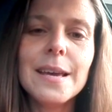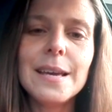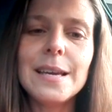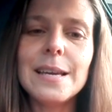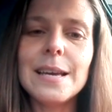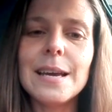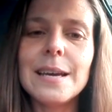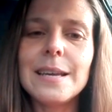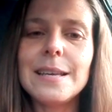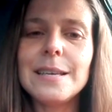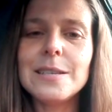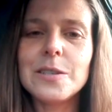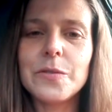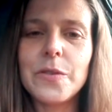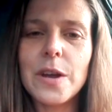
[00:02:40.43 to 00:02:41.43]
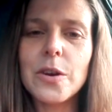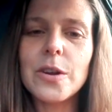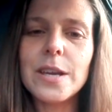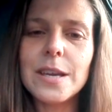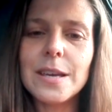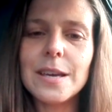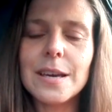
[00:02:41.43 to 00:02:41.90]
he's
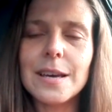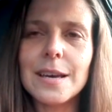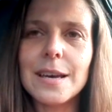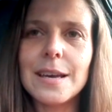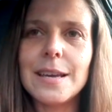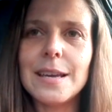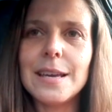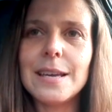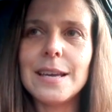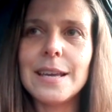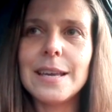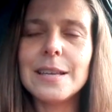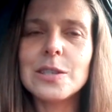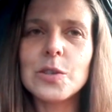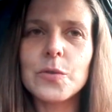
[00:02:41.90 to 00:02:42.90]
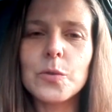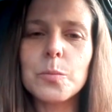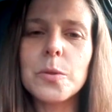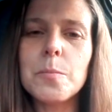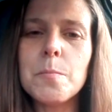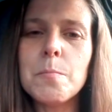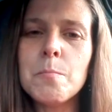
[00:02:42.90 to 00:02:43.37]
very uh, it hits
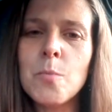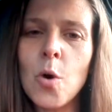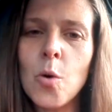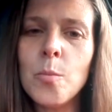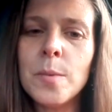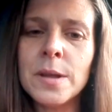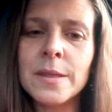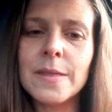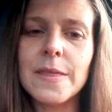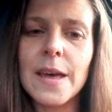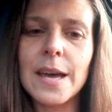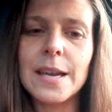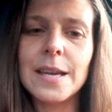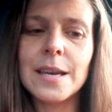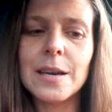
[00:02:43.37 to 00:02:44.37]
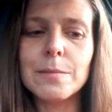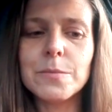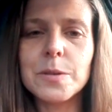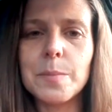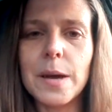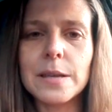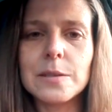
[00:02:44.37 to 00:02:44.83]
from the moment that he
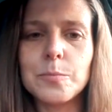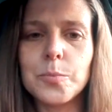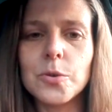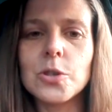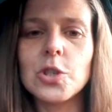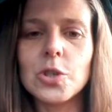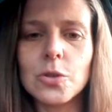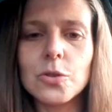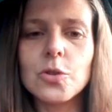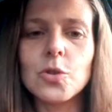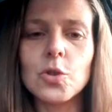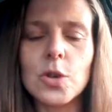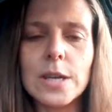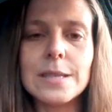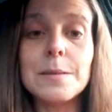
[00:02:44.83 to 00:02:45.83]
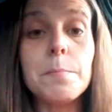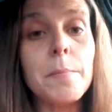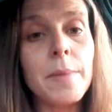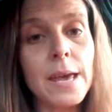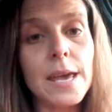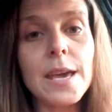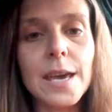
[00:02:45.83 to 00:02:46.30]
comes back to portugal to try to
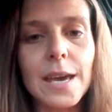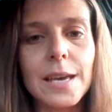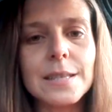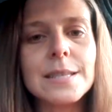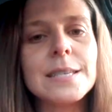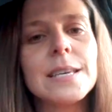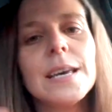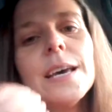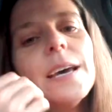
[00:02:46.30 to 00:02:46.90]
make it